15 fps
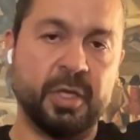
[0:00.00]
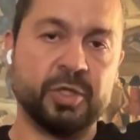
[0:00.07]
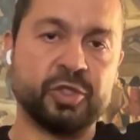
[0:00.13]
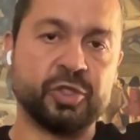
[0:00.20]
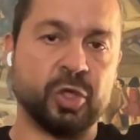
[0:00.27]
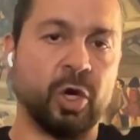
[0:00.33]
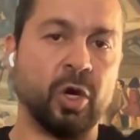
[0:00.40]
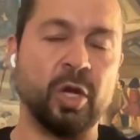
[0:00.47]

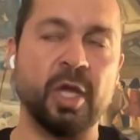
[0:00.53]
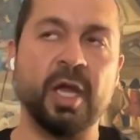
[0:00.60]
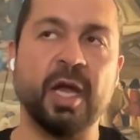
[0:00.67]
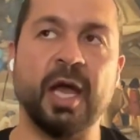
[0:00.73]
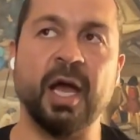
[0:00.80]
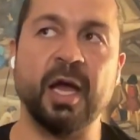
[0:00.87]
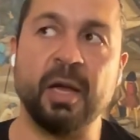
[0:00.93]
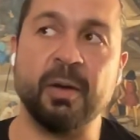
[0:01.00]
So
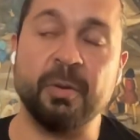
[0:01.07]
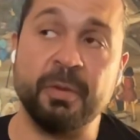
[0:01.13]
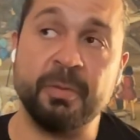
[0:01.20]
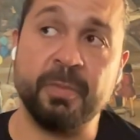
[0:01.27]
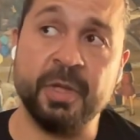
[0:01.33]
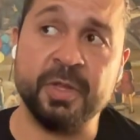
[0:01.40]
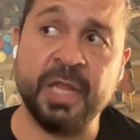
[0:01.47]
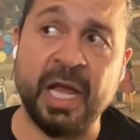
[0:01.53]

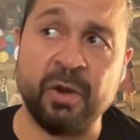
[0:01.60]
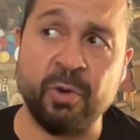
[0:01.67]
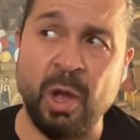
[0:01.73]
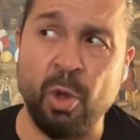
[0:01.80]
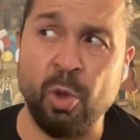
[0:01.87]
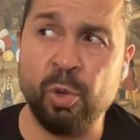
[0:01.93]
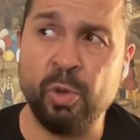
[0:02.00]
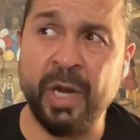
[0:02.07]

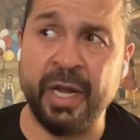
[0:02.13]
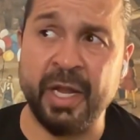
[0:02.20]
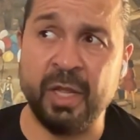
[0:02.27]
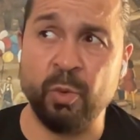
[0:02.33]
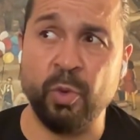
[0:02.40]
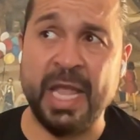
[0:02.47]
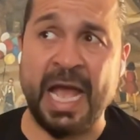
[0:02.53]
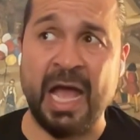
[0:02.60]
already
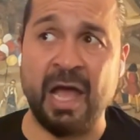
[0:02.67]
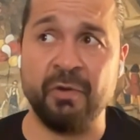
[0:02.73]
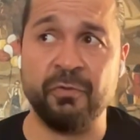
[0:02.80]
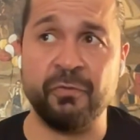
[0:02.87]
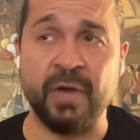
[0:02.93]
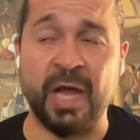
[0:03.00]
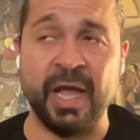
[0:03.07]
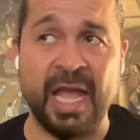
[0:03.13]

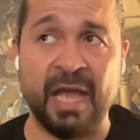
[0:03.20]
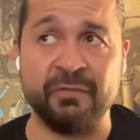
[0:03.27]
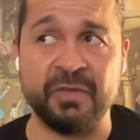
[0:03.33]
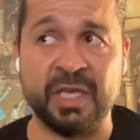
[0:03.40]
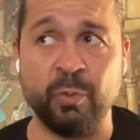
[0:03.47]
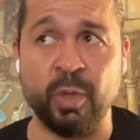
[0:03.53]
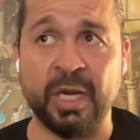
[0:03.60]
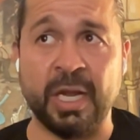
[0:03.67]
I have
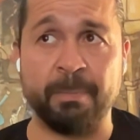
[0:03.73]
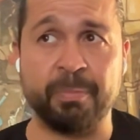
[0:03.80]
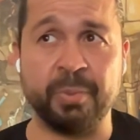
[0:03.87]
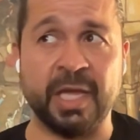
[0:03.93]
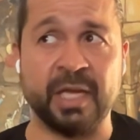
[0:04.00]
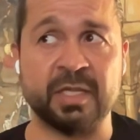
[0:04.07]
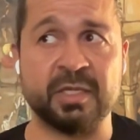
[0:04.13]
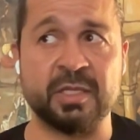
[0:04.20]
given up
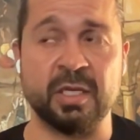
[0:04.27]
like